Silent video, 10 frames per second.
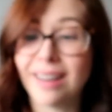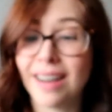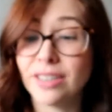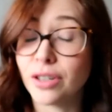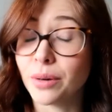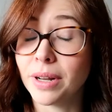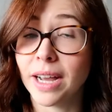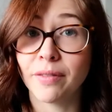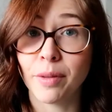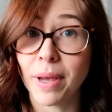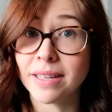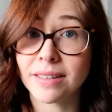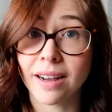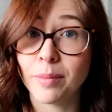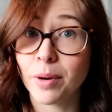I don't have the best
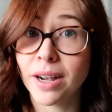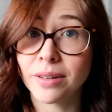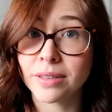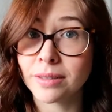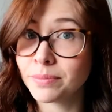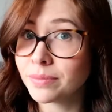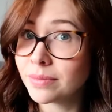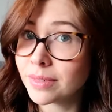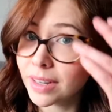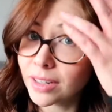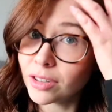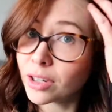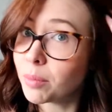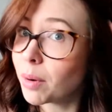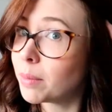eyebrows, as you
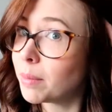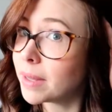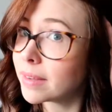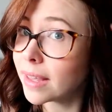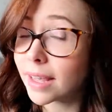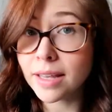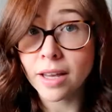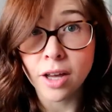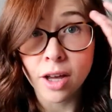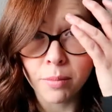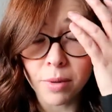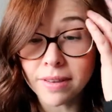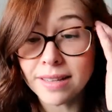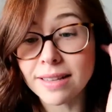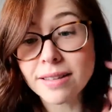can probably see, but
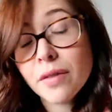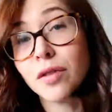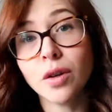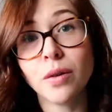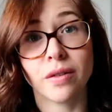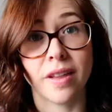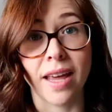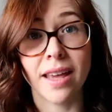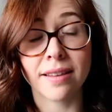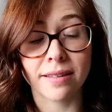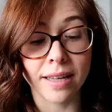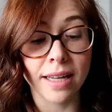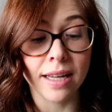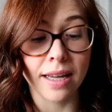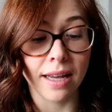since I've used this,
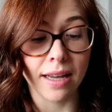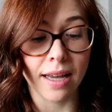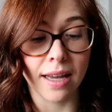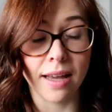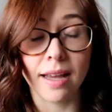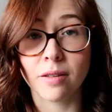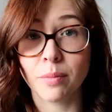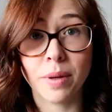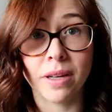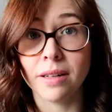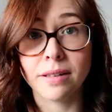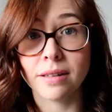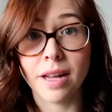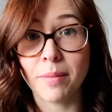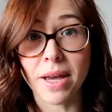it's been
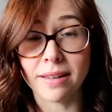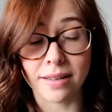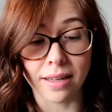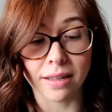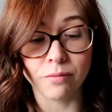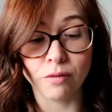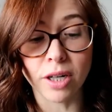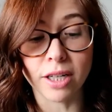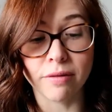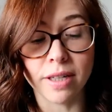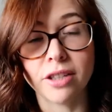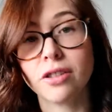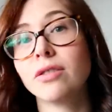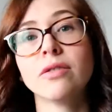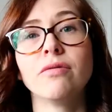amazing. I'm
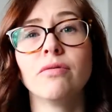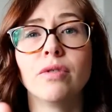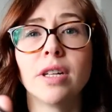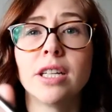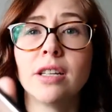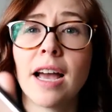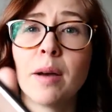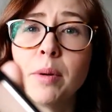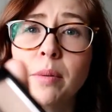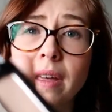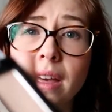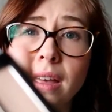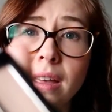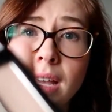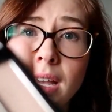really happy with it.